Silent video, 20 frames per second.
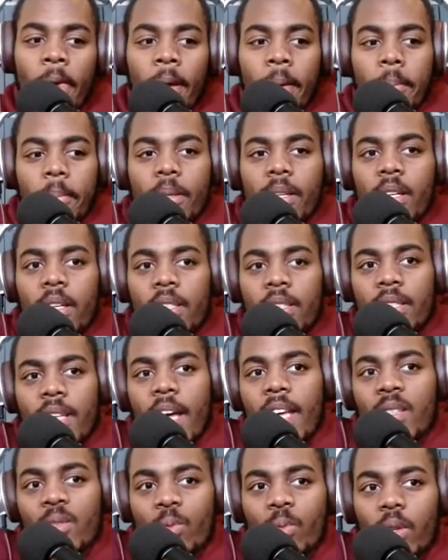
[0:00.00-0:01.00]
Because
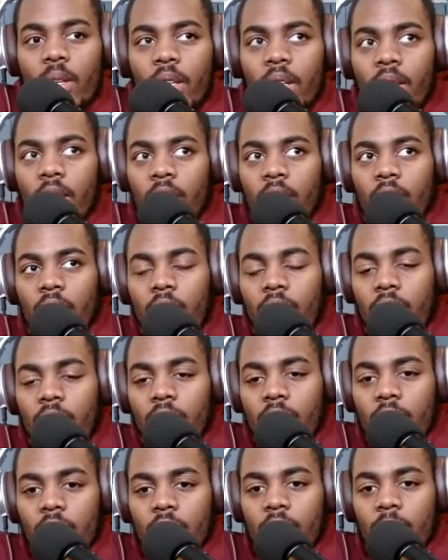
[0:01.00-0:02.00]
that's what
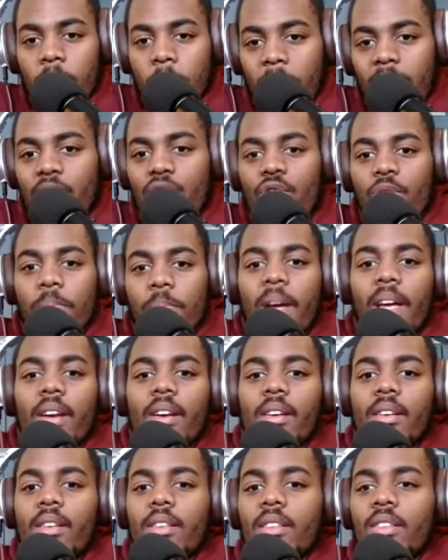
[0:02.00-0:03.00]
makes you
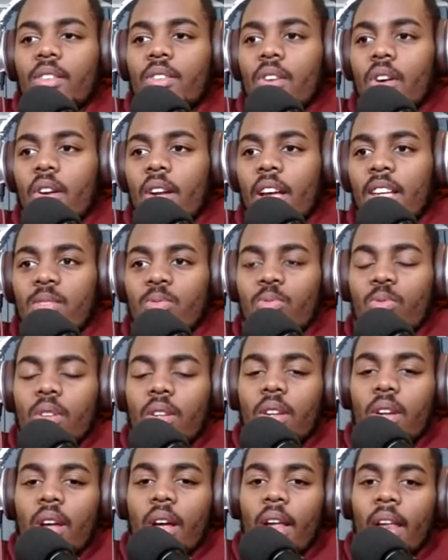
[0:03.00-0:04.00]
better. That's
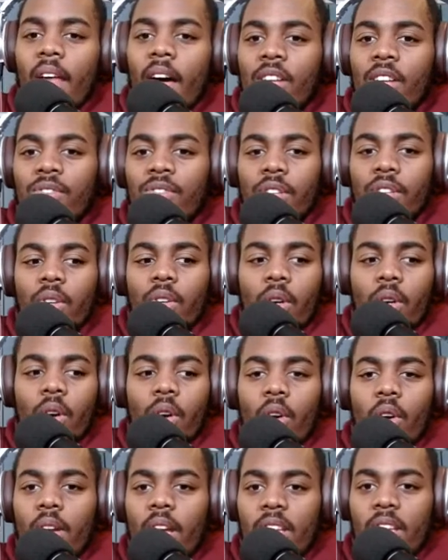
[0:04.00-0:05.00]
what allows for you to
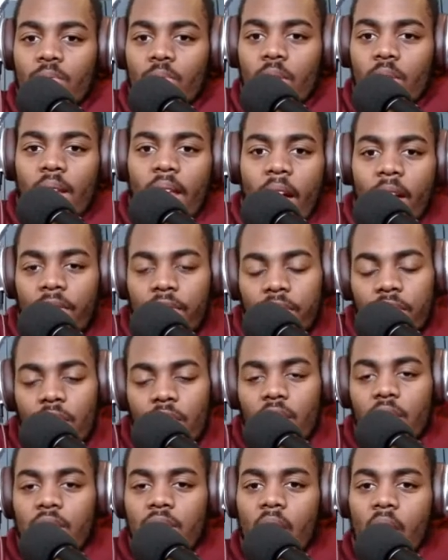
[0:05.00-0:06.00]
grow. That's what allows for you
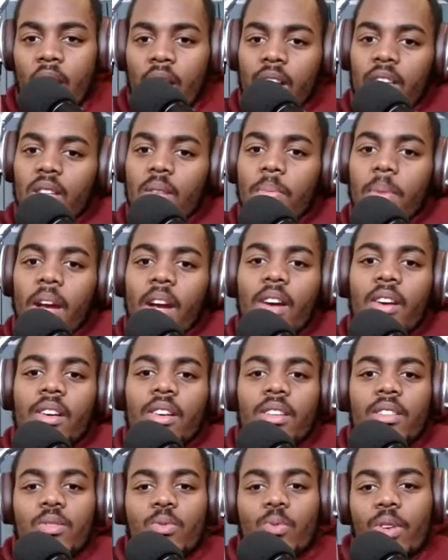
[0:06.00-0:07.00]
to target them
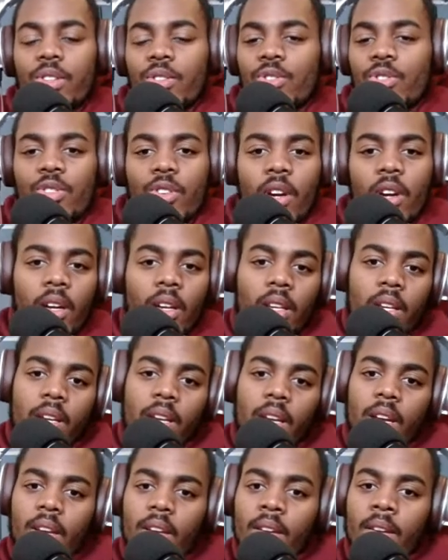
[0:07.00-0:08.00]
areas where you're struggling
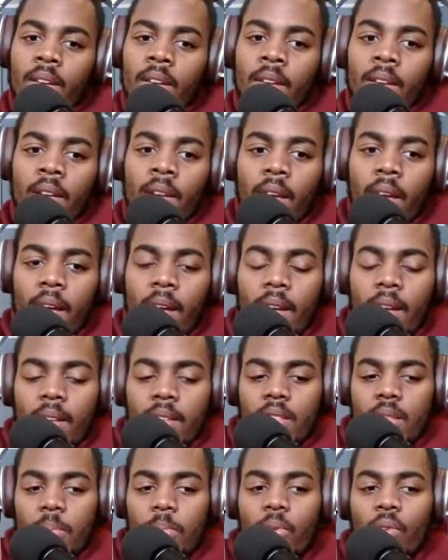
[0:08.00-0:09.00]
at and
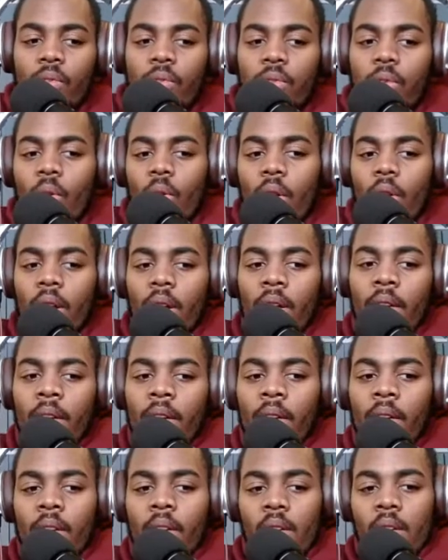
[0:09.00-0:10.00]
to move forward.
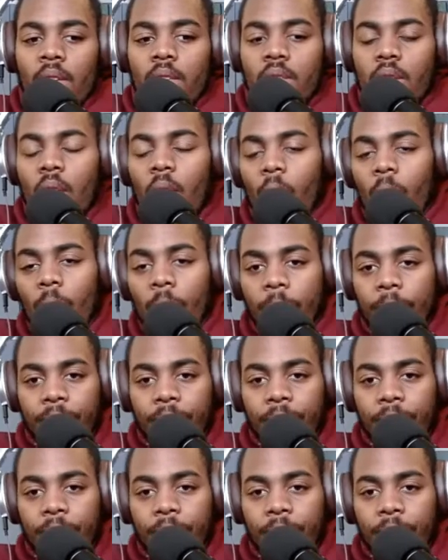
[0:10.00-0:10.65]
So